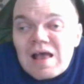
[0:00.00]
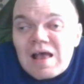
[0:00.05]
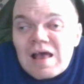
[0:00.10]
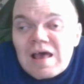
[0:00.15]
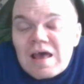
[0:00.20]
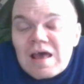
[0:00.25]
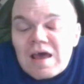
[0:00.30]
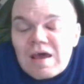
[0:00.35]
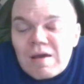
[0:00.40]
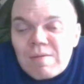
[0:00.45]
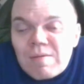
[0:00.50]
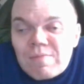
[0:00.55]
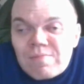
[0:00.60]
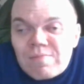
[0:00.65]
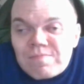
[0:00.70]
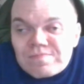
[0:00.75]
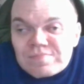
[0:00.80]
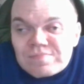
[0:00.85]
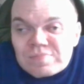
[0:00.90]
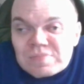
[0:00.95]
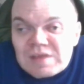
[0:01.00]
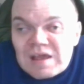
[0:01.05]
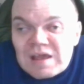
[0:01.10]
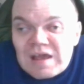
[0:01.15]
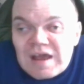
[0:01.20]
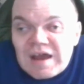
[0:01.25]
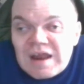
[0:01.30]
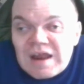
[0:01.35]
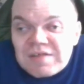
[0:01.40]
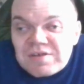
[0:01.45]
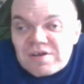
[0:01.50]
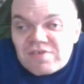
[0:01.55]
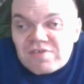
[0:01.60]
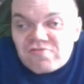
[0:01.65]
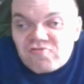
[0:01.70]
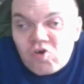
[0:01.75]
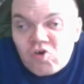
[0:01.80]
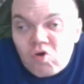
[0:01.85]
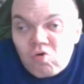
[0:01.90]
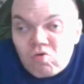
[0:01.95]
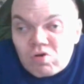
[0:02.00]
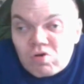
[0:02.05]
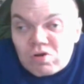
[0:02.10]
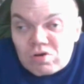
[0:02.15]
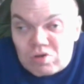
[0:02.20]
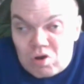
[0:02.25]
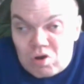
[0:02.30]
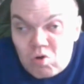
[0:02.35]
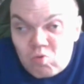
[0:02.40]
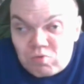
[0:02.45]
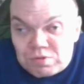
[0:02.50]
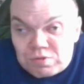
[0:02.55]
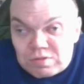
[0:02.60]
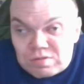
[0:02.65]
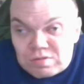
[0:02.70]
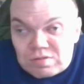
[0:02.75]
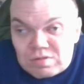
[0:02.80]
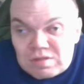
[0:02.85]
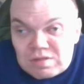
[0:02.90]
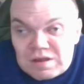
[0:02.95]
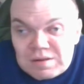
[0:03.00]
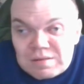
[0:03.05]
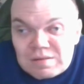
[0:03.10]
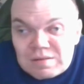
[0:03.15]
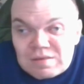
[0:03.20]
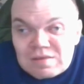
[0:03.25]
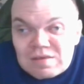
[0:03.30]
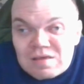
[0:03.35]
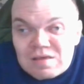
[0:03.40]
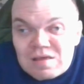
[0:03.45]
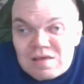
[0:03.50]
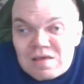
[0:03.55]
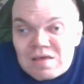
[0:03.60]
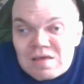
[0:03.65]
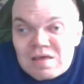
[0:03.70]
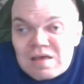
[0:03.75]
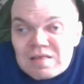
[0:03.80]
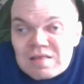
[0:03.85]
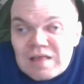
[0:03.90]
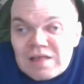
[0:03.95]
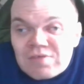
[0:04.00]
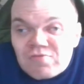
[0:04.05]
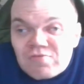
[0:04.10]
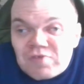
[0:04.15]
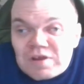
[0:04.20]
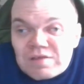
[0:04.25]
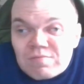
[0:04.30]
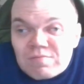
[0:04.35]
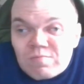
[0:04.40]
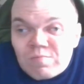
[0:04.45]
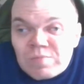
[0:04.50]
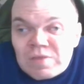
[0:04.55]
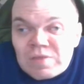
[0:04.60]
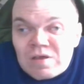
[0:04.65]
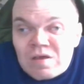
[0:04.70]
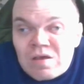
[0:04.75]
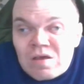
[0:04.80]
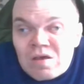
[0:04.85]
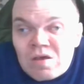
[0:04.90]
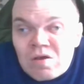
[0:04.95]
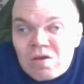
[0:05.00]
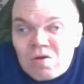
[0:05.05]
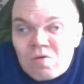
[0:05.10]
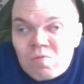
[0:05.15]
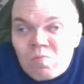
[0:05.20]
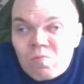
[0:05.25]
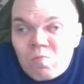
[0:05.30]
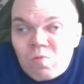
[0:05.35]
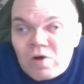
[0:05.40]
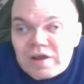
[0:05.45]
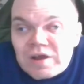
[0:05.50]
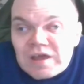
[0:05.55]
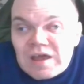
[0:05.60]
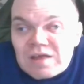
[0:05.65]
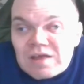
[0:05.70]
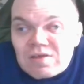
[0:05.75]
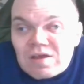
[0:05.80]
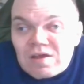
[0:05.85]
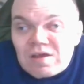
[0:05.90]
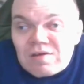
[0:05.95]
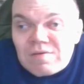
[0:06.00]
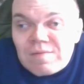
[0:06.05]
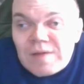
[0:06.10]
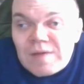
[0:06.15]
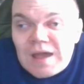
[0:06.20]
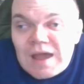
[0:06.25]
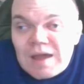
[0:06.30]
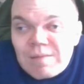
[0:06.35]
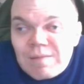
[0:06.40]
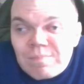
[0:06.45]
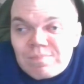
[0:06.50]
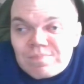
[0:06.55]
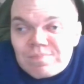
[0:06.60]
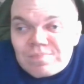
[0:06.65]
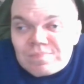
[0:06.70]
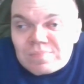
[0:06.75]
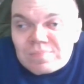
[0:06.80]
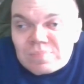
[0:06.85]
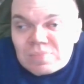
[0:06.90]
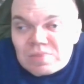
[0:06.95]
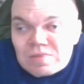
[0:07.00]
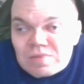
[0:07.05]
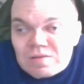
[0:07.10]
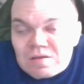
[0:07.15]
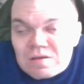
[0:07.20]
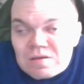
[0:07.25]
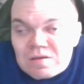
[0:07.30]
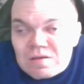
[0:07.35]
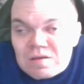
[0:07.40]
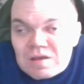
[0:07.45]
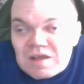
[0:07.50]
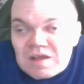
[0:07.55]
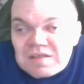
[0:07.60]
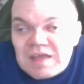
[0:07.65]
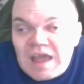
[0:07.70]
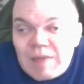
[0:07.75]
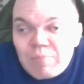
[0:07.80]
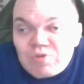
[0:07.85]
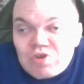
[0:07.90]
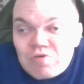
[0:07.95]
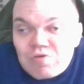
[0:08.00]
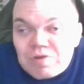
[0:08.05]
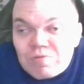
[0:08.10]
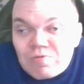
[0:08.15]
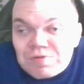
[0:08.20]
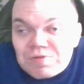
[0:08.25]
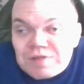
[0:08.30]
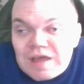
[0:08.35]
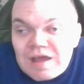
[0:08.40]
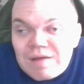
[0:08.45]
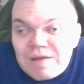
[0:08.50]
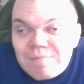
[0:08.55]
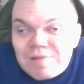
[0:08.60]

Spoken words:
can actually control ghosts, and that's the reason why the taming unit was